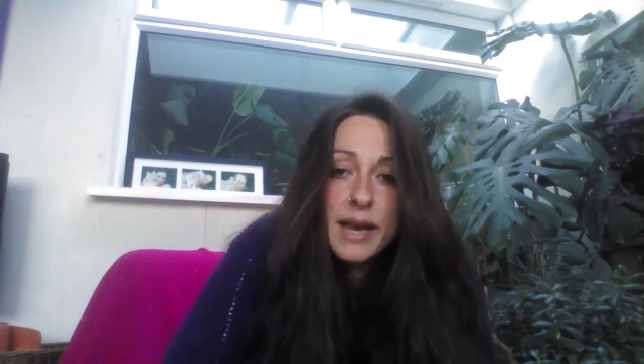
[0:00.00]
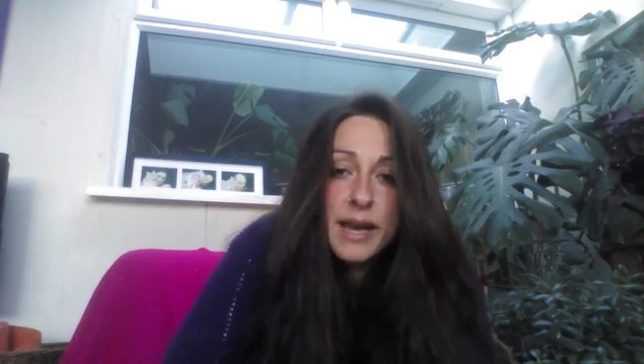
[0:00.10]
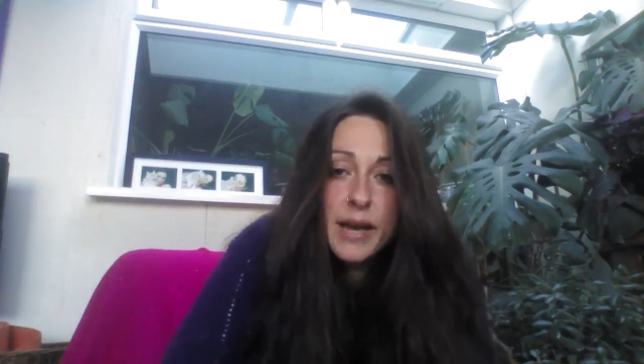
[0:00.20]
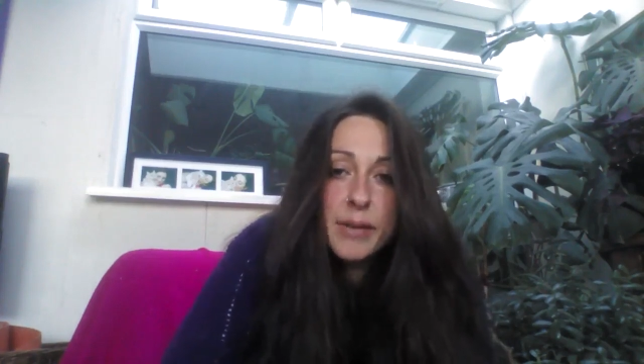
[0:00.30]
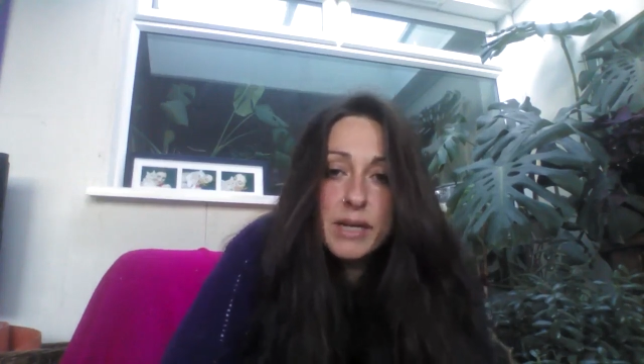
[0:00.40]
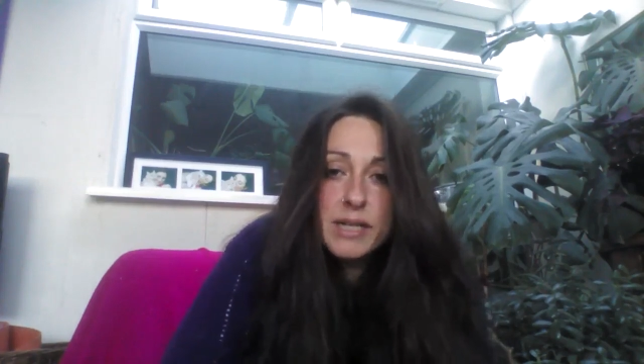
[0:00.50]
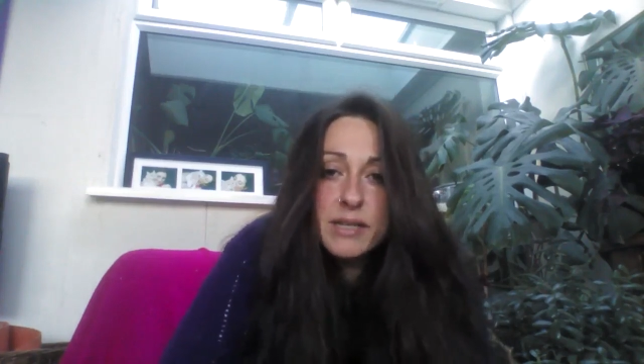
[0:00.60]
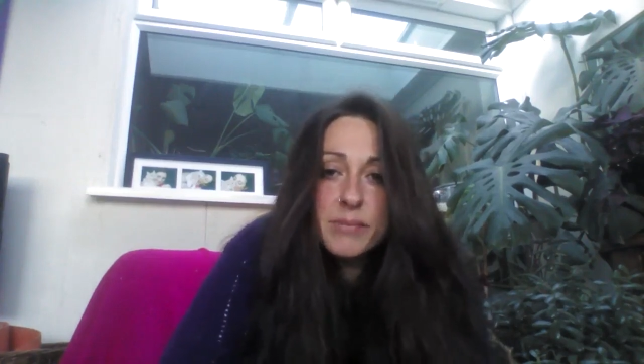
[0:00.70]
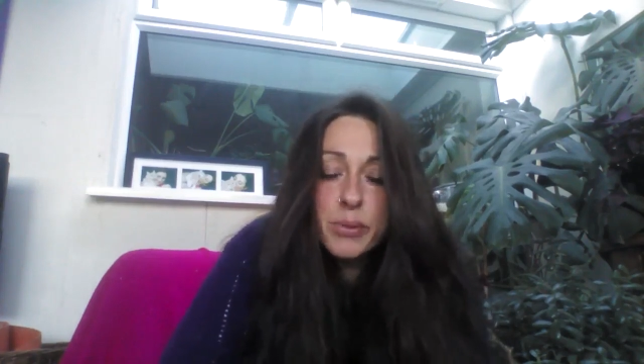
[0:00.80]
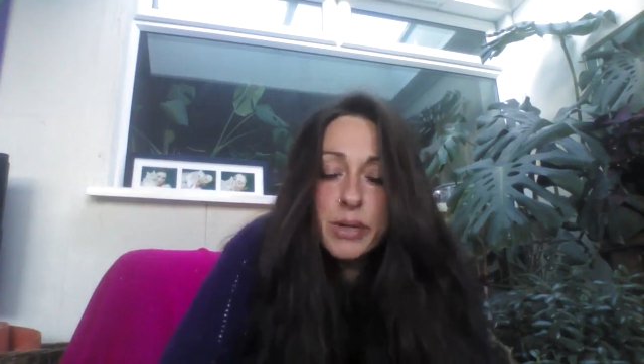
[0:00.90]
I
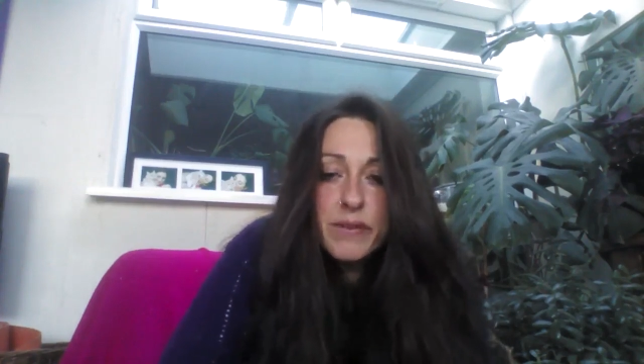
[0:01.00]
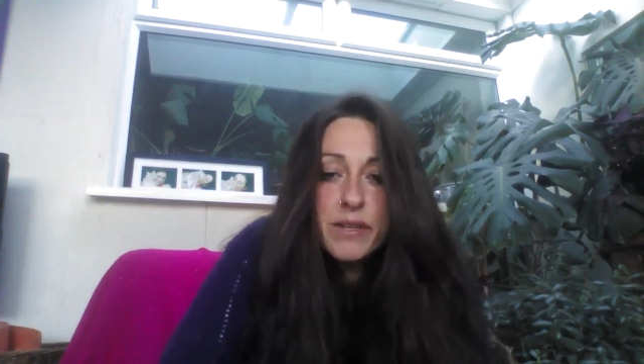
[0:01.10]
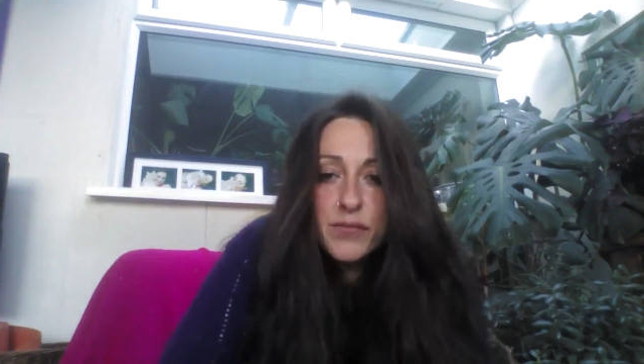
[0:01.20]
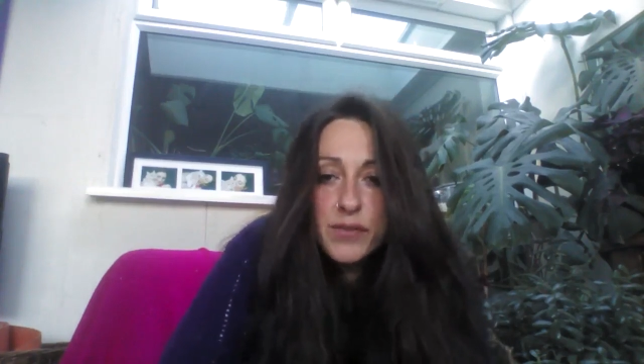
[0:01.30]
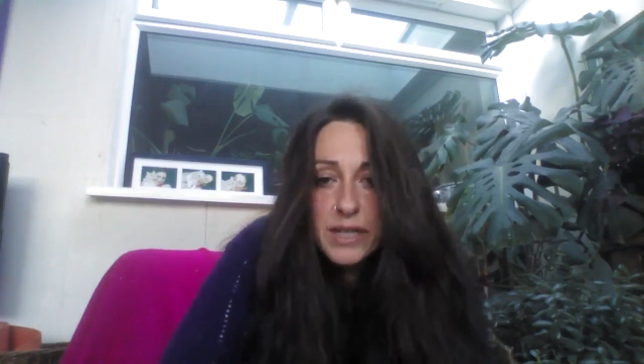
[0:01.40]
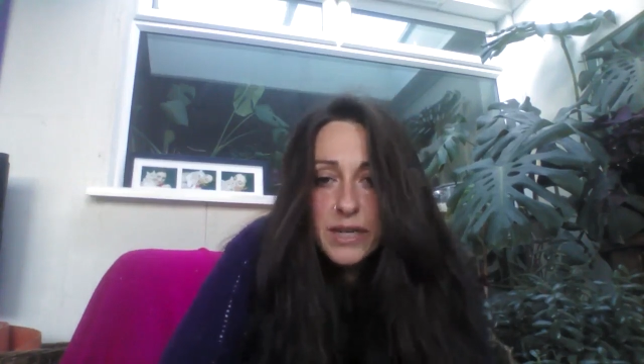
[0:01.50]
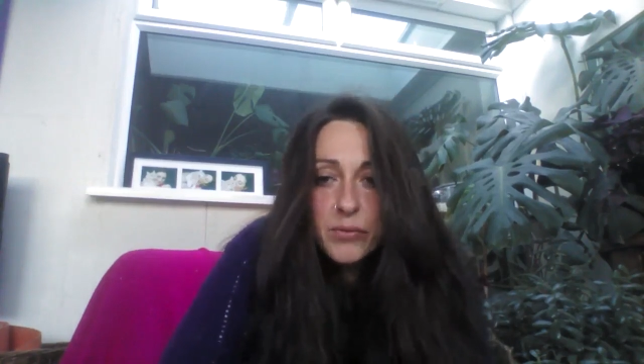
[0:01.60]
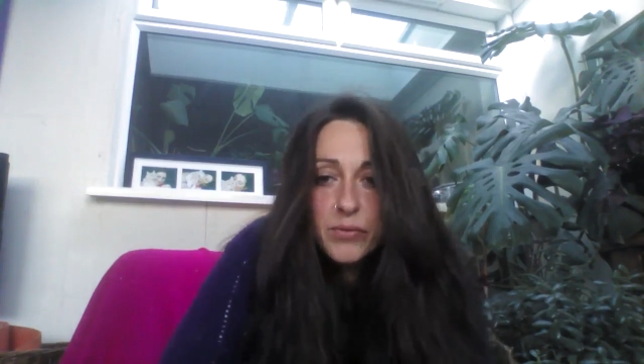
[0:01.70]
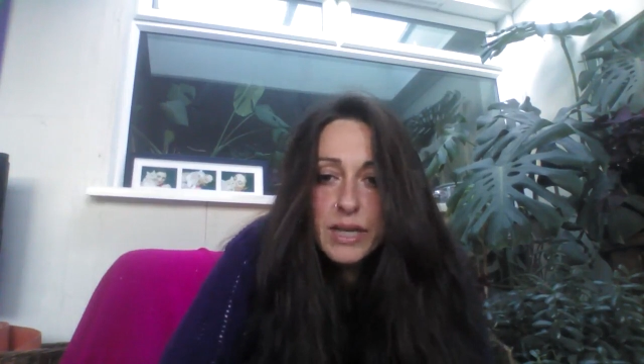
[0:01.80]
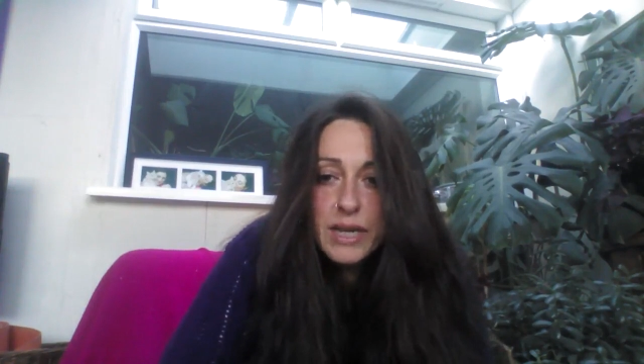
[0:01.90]
did a previous
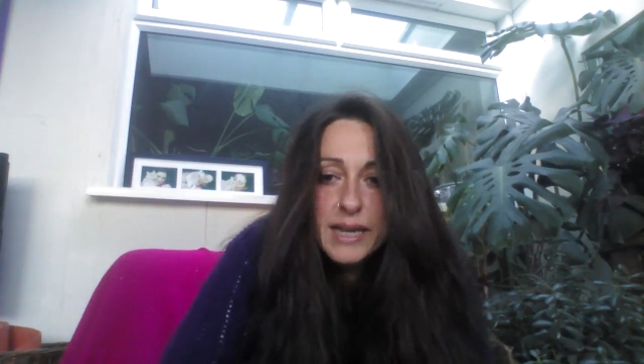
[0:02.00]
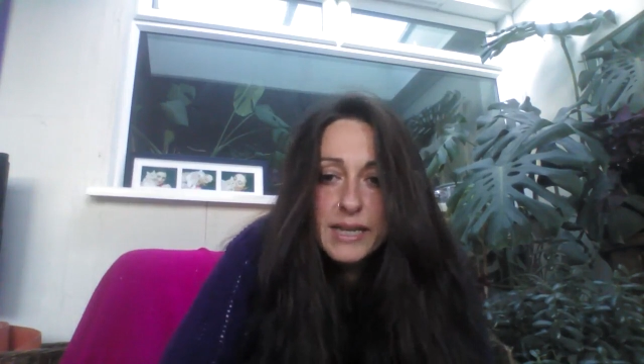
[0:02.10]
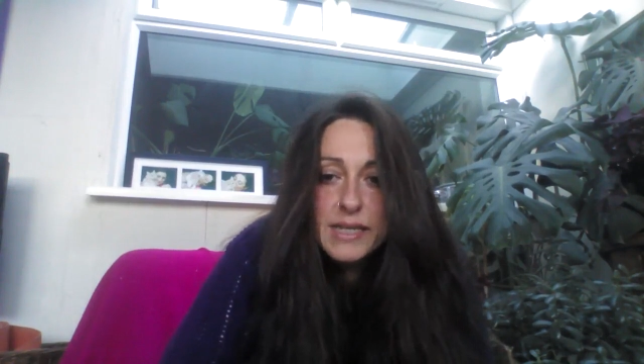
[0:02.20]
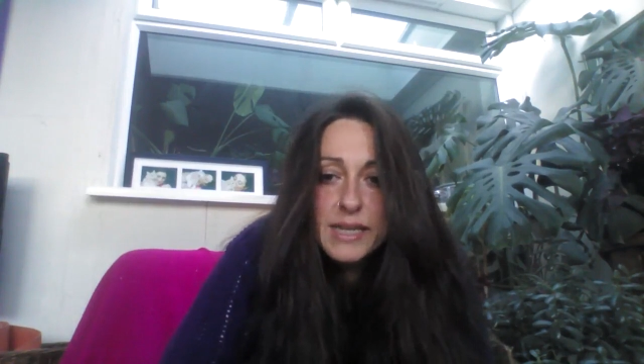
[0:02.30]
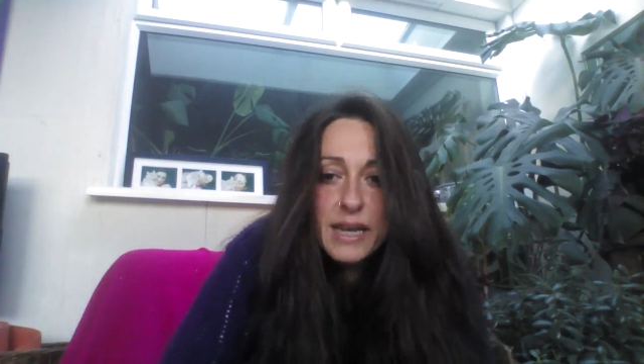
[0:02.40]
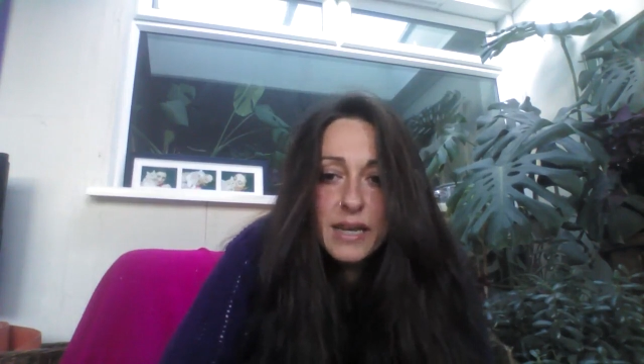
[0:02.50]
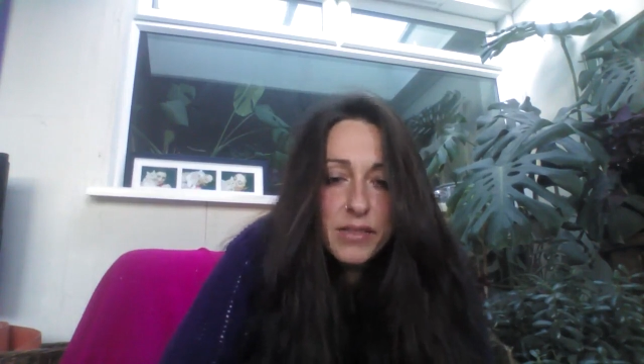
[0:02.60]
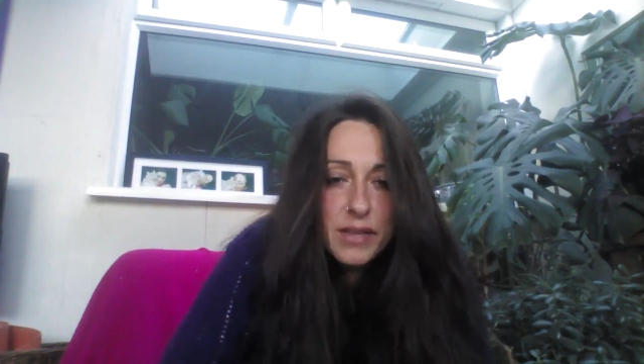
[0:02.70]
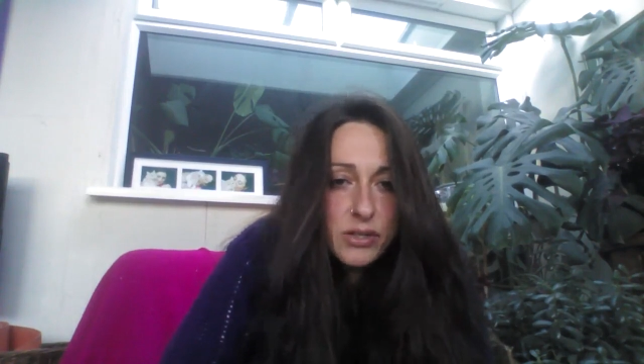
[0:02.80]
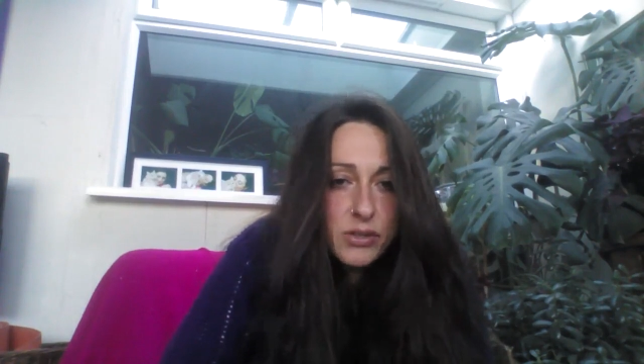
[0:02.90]
video on the cleanse, and
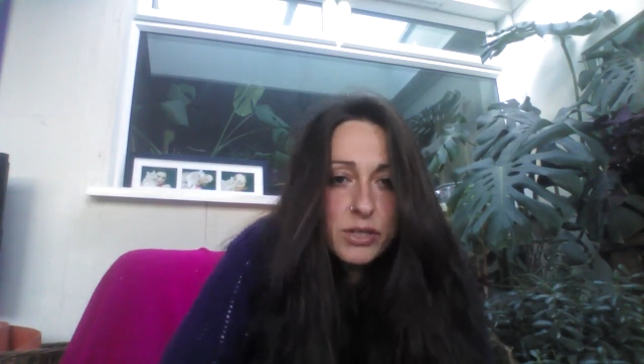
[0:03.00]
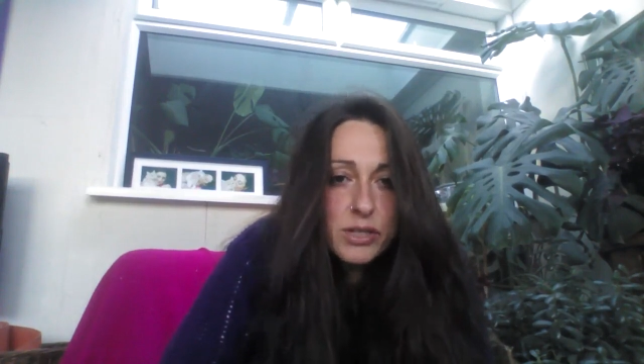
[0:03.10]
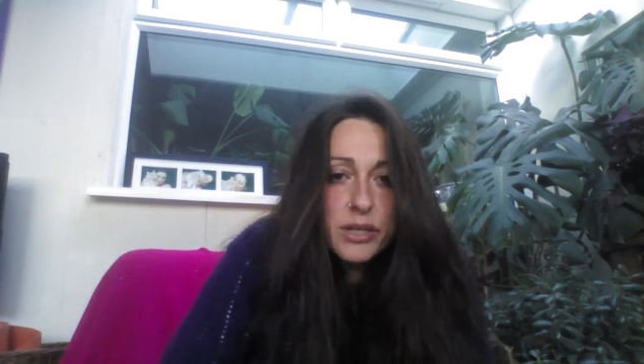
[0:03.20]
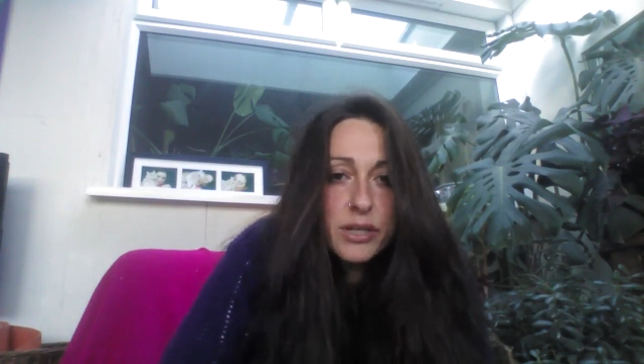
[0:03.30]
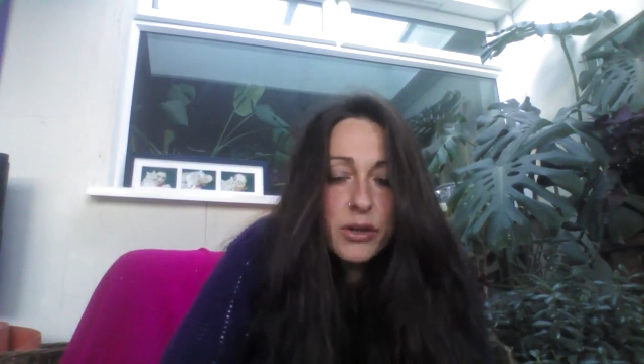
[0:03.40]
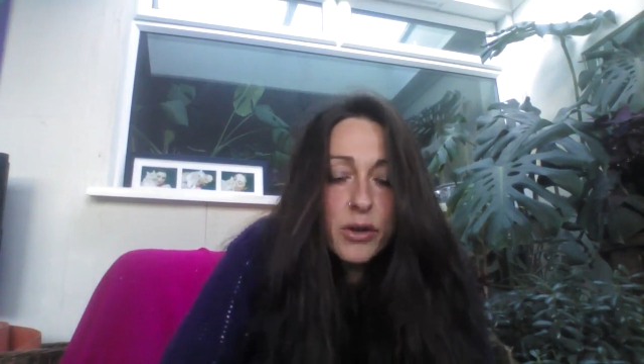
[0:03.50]
I think Dr.